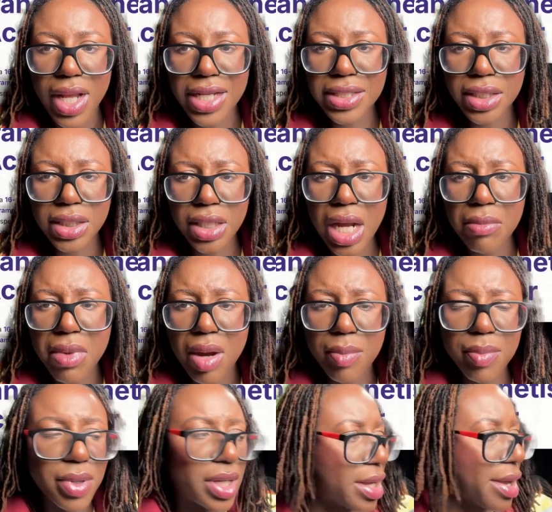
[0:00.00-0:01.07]
Doesn't come
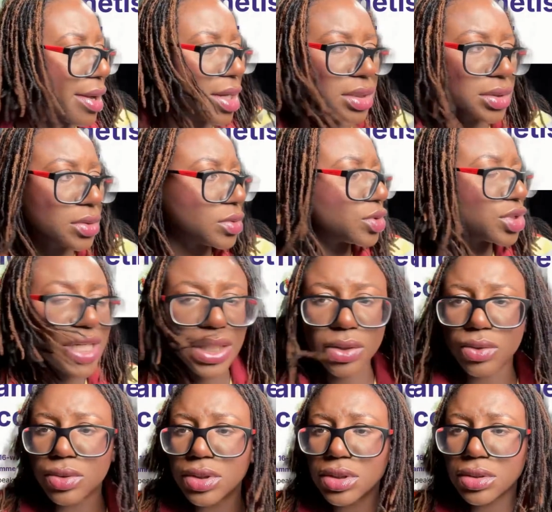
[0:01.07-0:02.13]
up in all
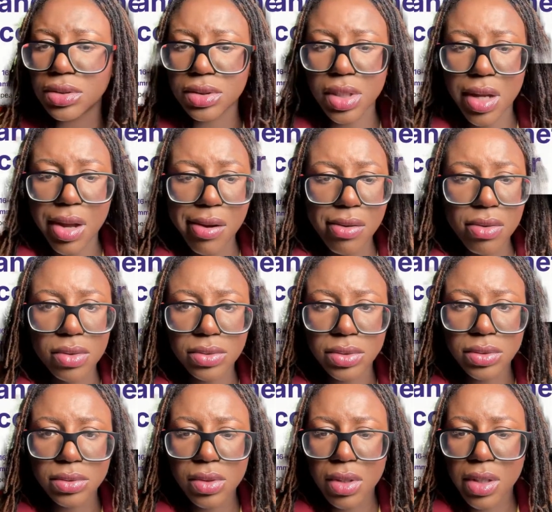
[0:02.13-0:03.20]
channels. So
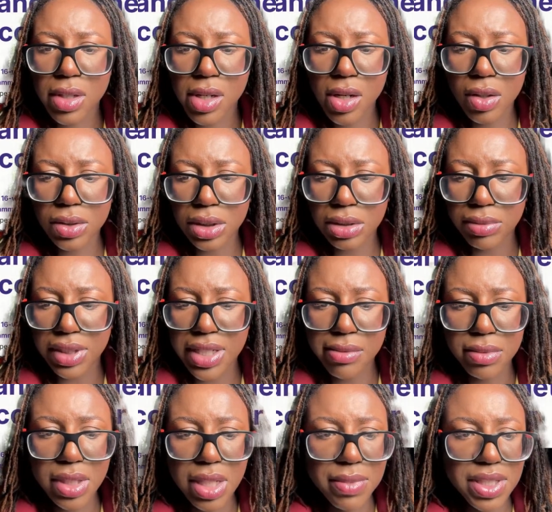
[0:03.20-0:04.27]
hold on a minute.
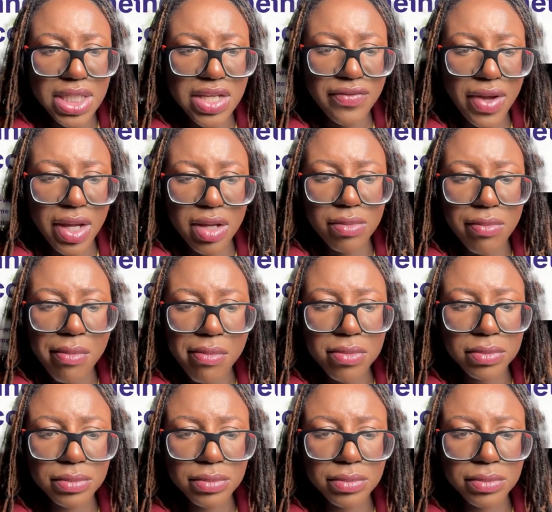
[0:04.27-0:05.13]
Let me see if I can